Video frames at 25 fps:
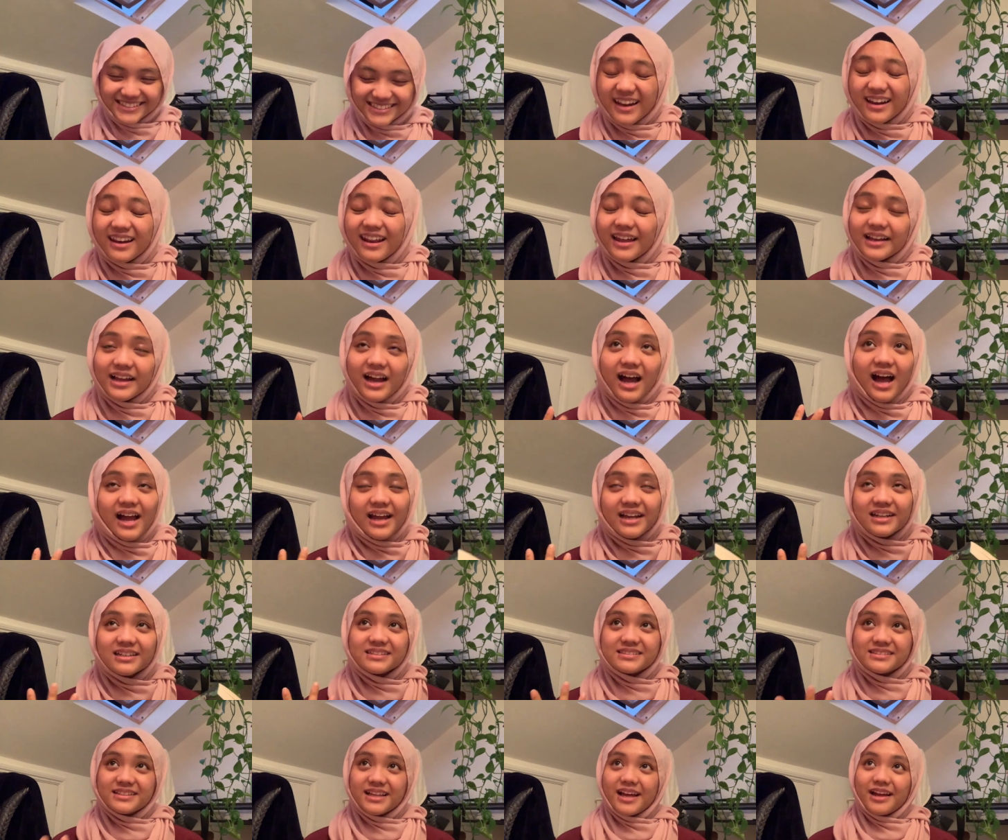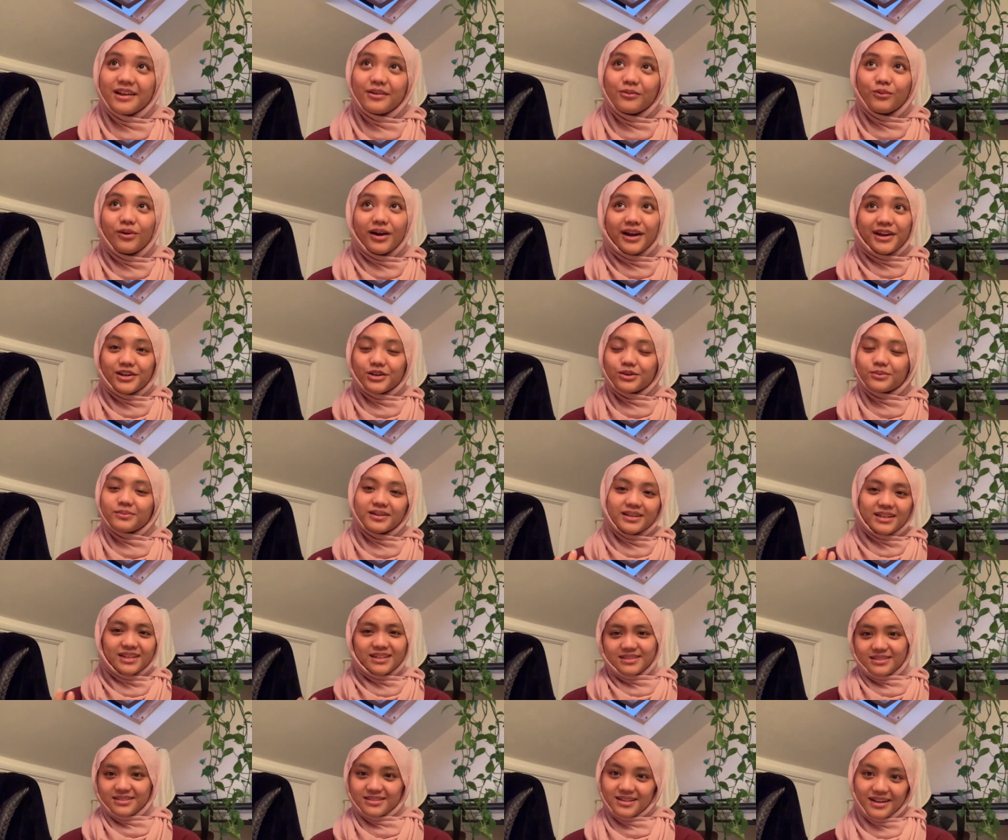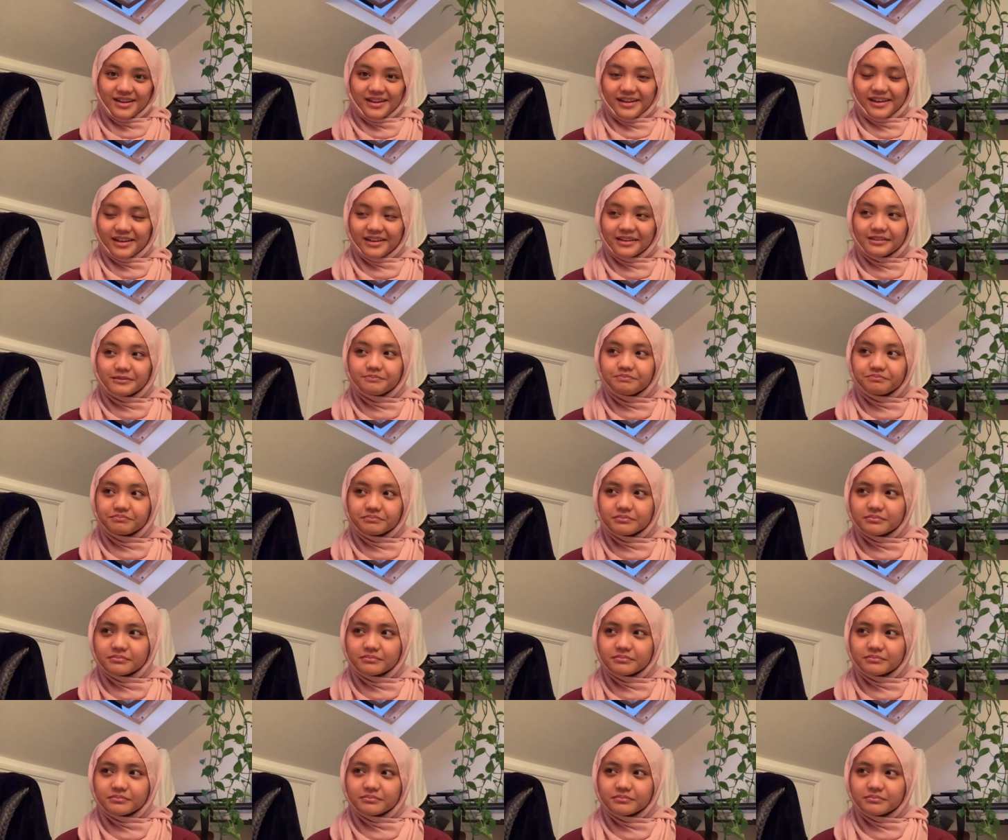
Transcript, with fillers: And like I understand why nobody is dying